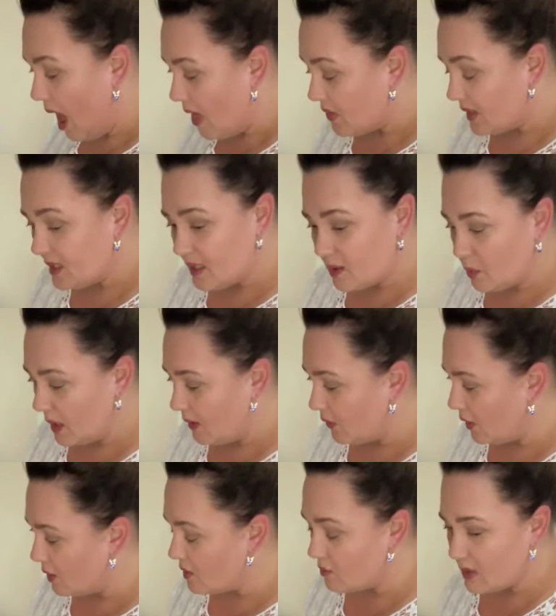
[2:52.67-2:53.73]
this is one of
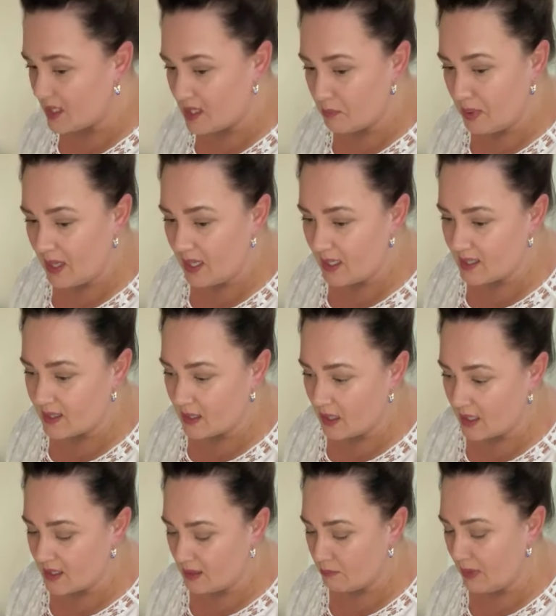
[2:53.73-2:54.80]
those recipes that I did